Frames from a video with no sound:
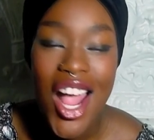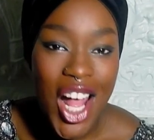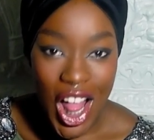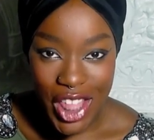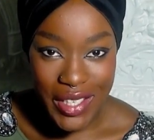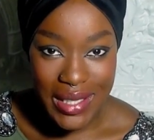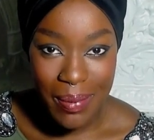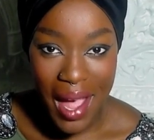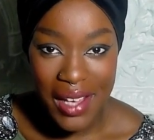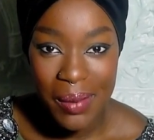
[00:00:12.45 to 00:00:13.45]
color is
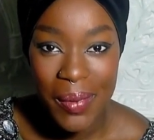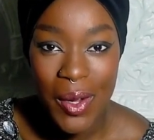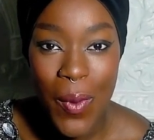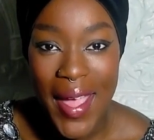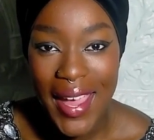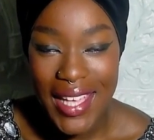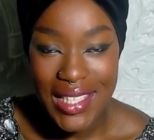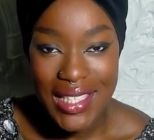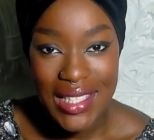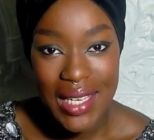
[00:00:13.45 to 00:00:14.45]
back in a big way, as
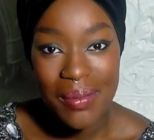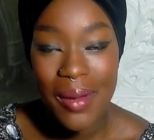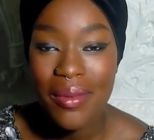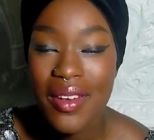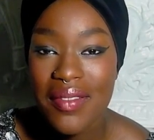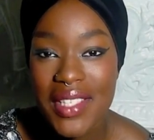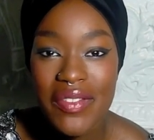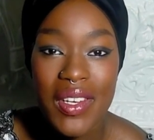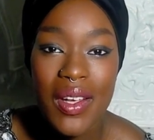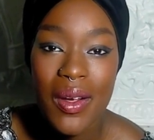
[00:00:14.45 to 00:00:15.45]
I said in my previous
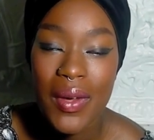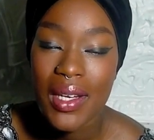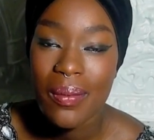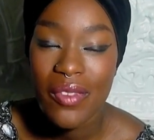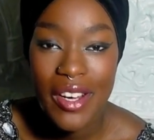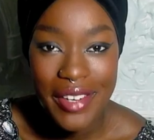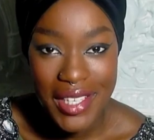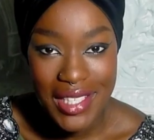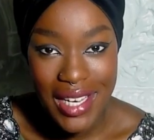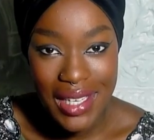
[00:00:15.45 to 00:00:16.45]
video, and I'm very
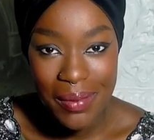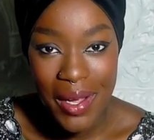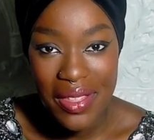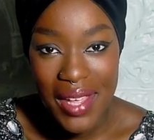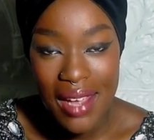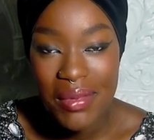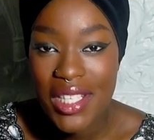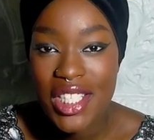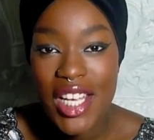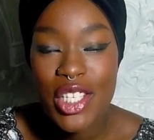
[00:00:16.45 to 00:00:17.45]
excited about that
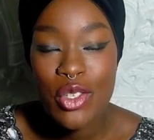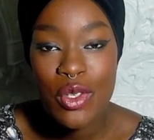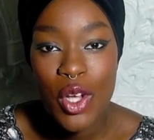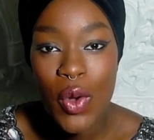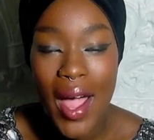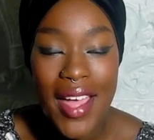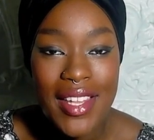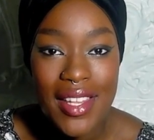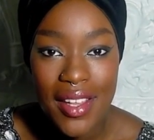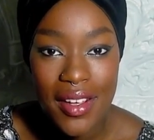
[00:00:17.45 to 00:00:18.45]
because, as you know, I
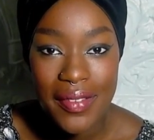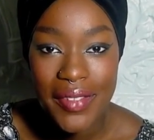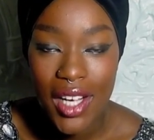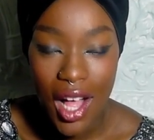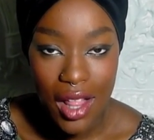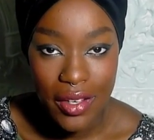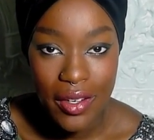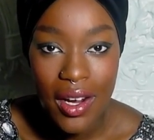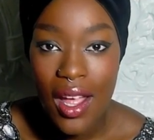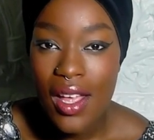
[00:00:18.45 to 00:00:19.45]
love
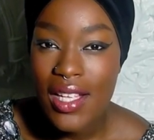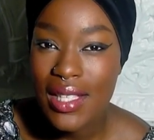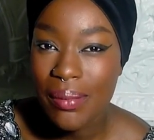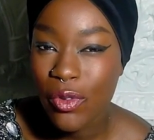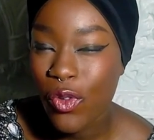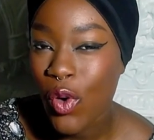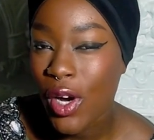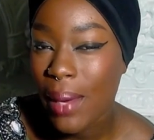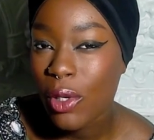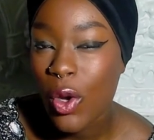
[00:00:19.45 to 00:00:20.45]
color, except
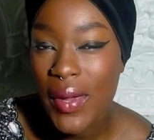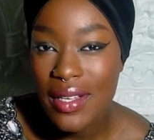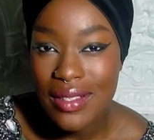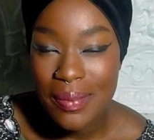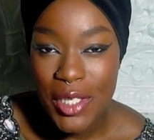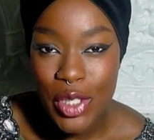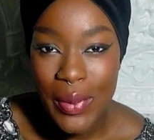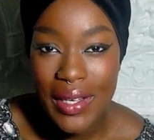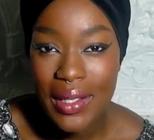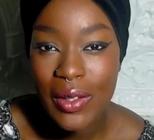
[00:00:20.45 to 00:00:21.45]
for I'm going to be
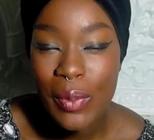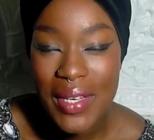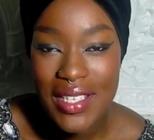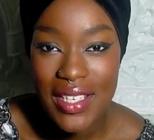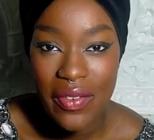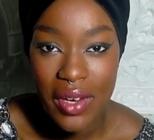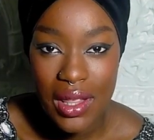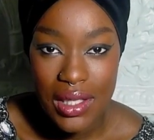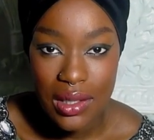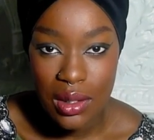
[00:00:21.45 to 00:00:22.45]
doing it a little bit different
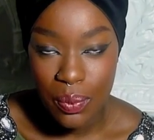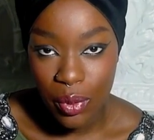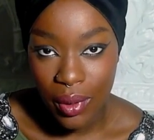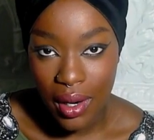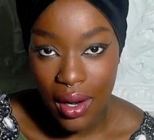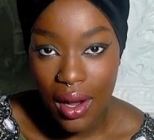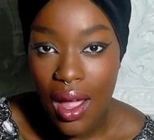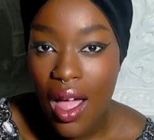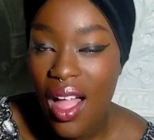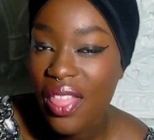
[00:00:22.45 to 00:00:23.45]
this spring.
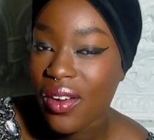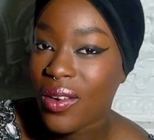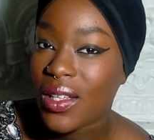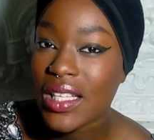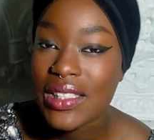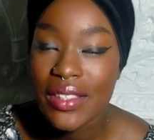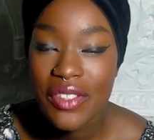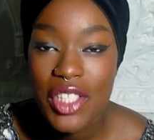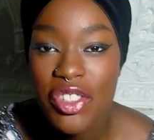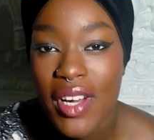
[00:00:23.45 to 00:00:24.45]
There are a lot of
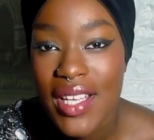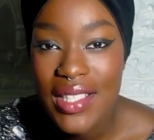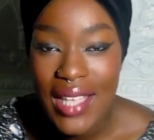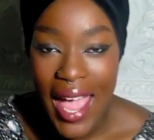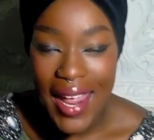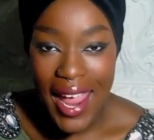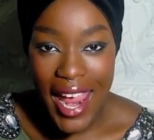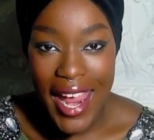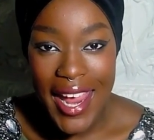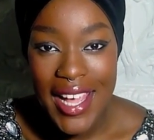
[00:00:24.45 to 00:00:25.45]
different trends at
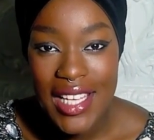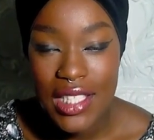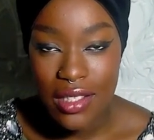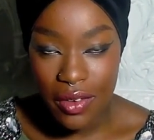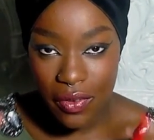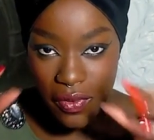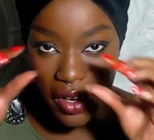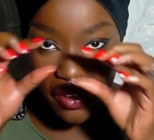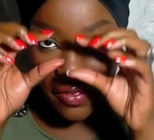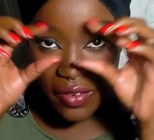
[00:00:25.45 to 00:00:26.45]
hand,
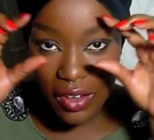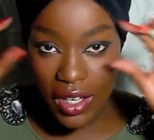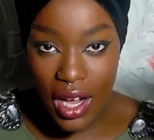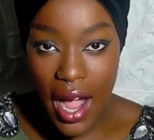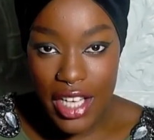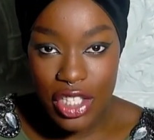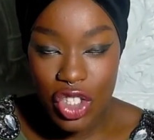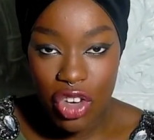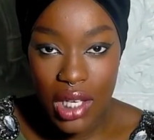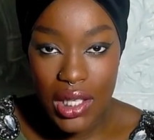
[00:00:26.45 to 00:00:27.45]
very, very
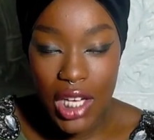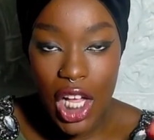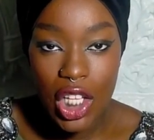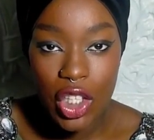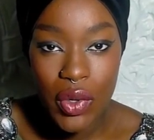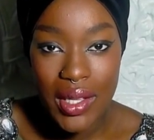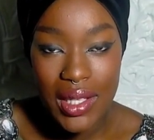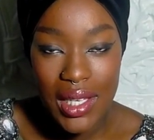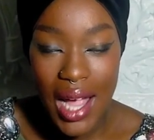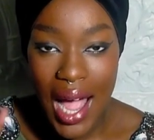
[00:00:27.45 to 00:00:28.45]
concentrated color on
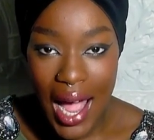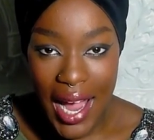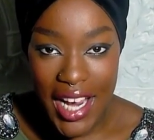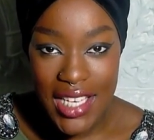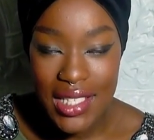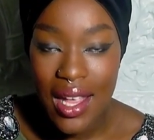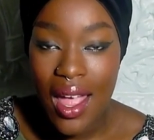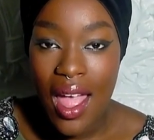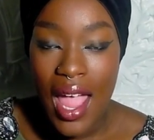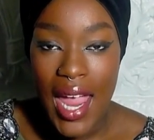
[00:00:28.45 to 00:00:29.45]
the eyes,
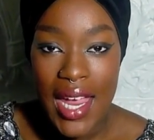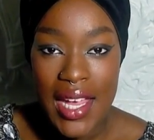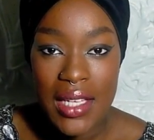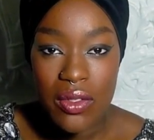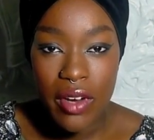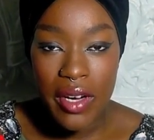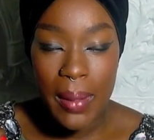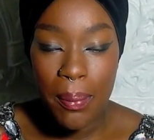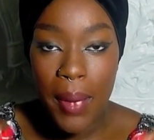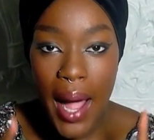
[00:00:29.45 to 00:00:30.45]
and
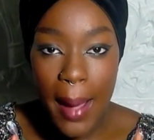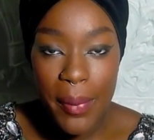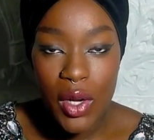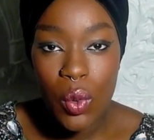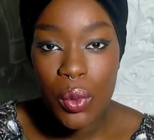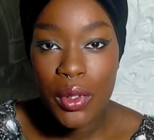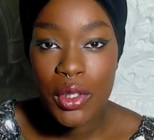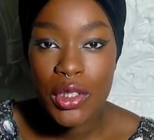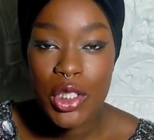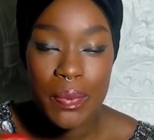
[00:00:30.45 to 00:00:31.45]
very popping
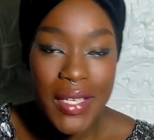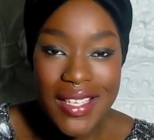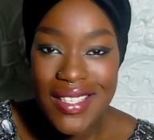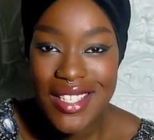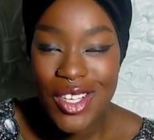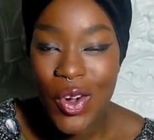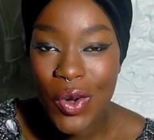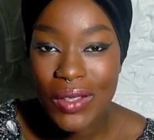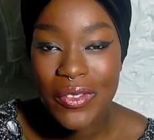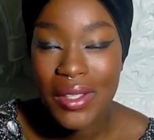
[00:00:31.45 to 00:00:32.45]
orange, peaches, and
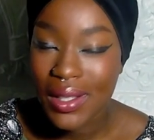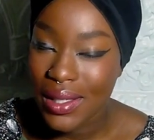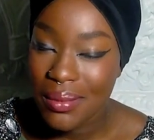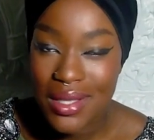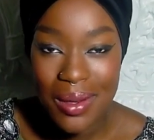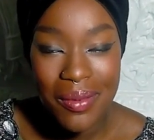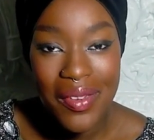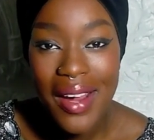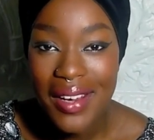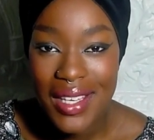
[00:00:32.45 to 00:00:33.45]
corals for the lips, so I'm
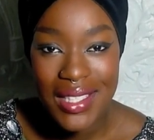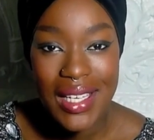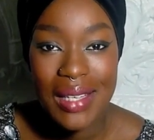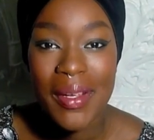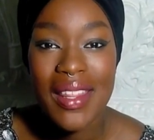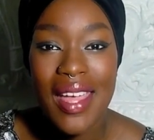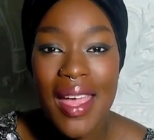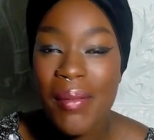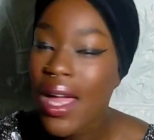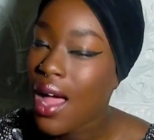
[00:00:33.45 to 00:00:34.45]
very excited about
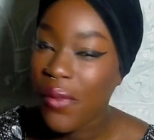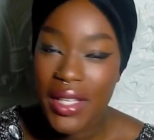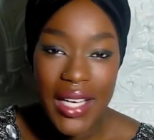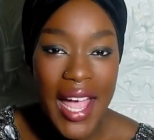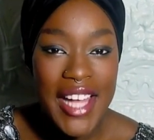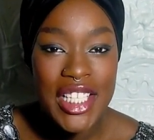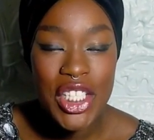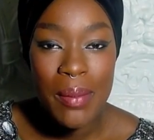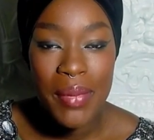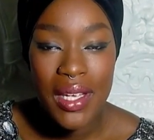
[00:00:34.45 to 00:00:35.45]
that. But I'm gonna go ahead and
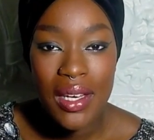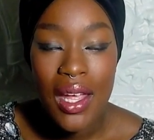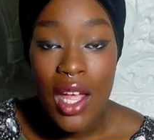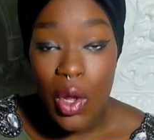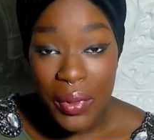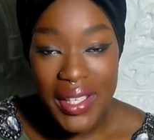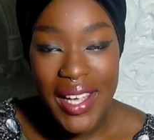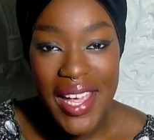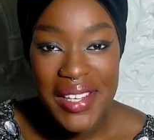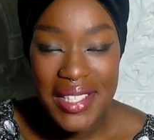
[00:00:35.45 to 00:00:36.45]
jump in. I'm gonna
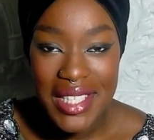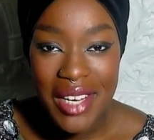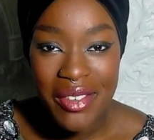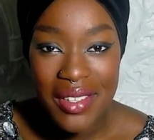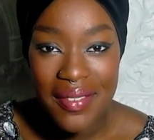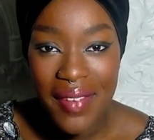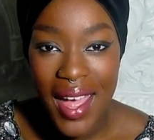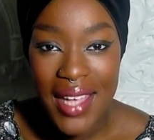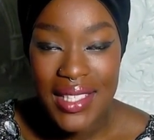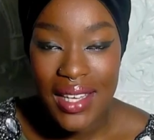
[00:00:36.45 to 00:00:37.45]
go ahead and say really
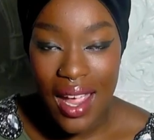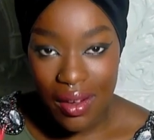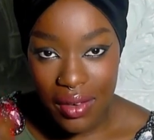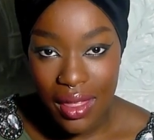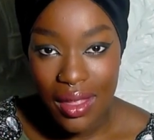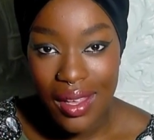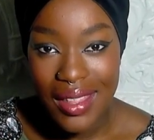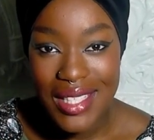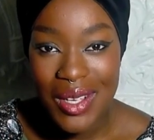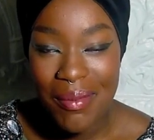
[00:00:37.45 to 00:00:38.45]
fast that everything
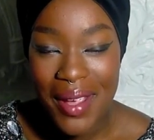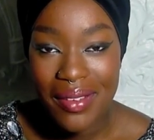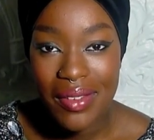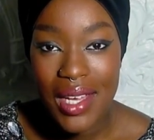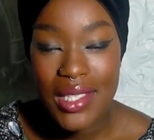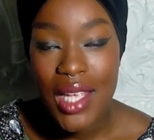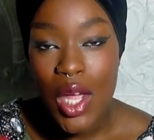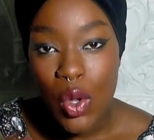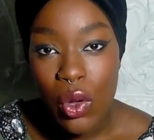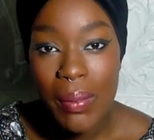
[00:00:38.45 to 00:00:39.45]
that's on my face
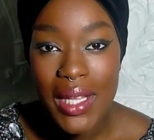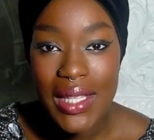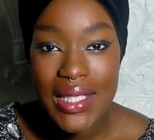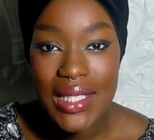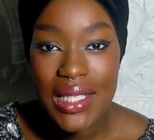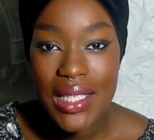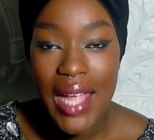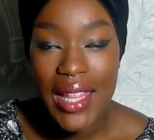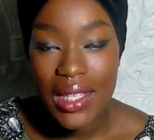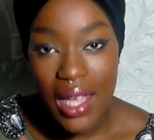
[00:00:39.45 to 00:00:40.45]
will be listed
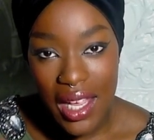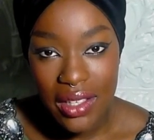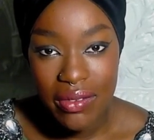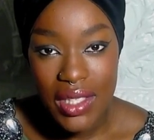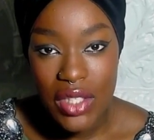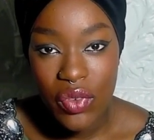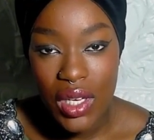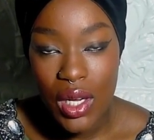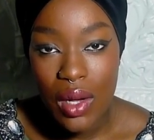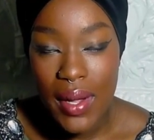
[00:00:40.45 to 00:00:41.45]
at the end of this
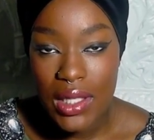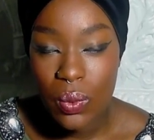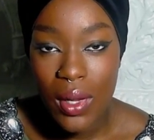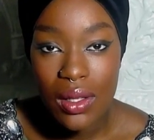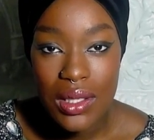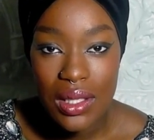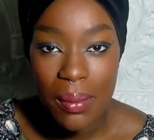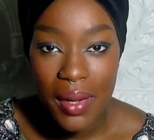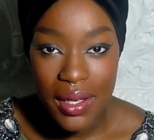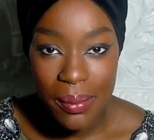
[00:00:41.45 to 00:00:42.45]
video as well as in the
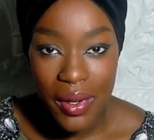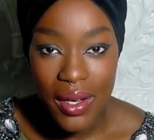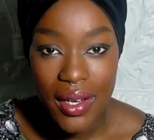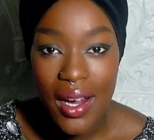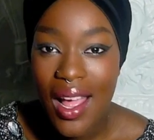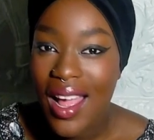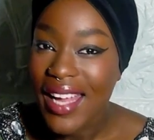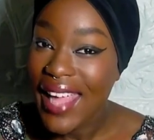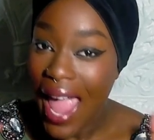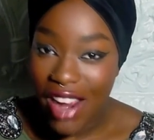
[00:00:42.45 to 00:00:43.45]
bottom bar.
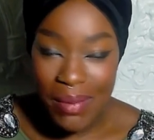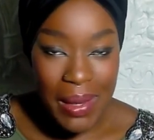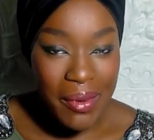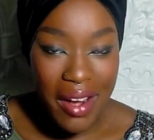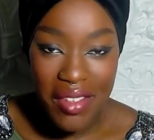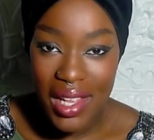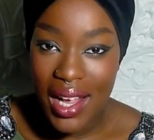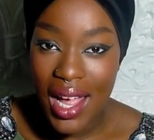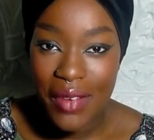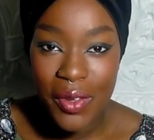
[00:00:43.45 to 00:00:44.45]
Can't remember everything
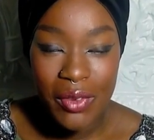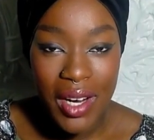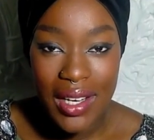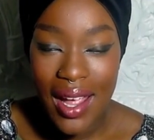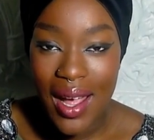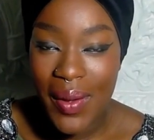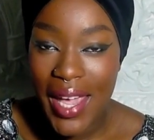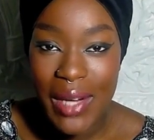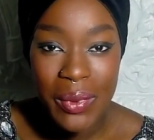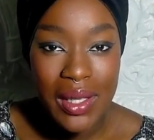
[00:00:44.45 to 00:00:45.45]
I have on right now. I
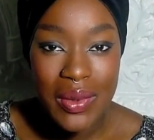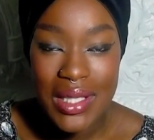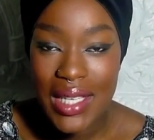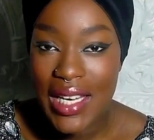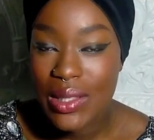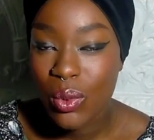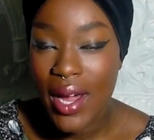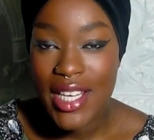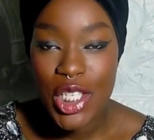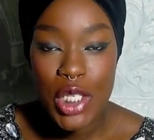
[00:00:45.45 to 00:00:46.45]
had one of those days where
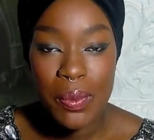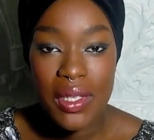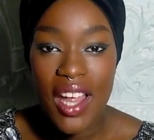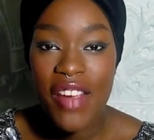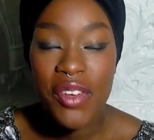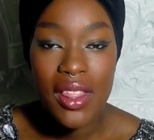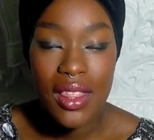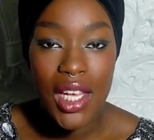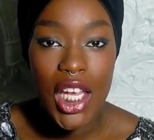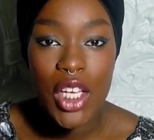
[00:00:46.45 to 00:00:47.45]
I just put
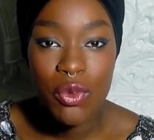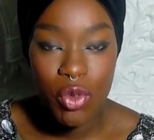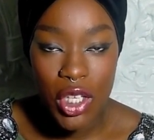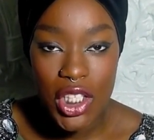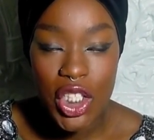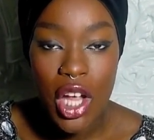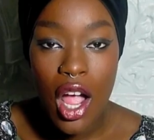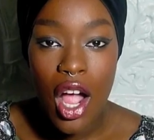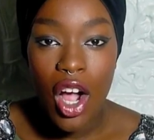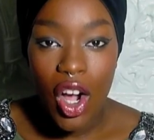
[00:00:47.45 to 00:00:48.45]
everything in reach
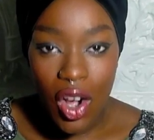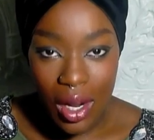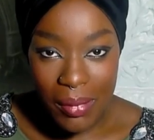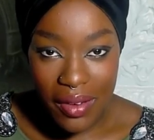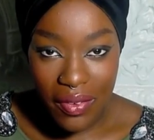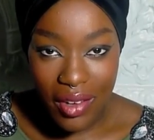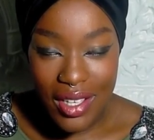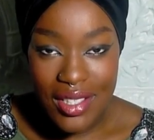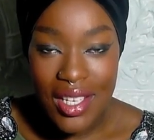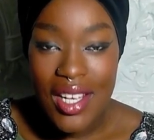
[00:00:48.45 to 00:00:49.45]
on my
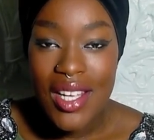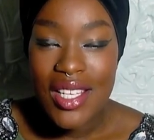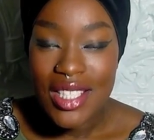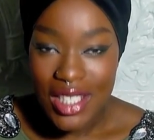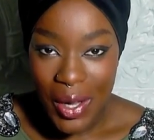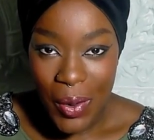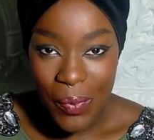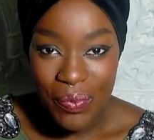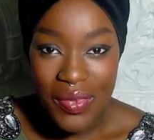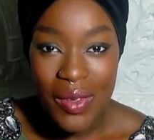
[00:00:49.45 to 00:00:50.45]
face.
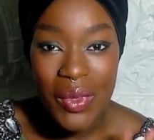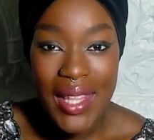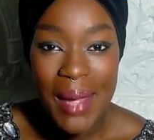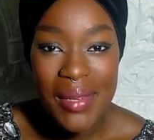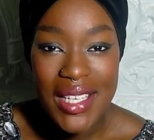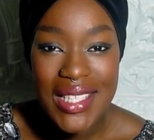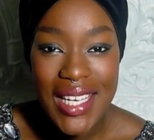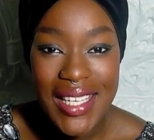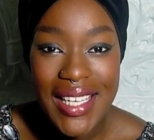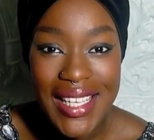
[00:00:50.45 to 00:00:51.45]
So, with that being
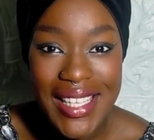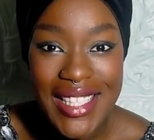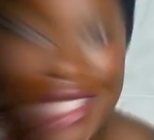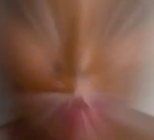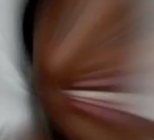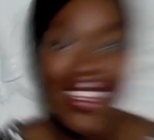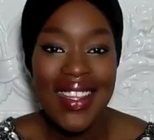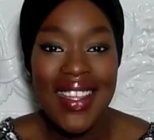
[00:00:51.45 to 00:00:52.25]
said, let's jump in.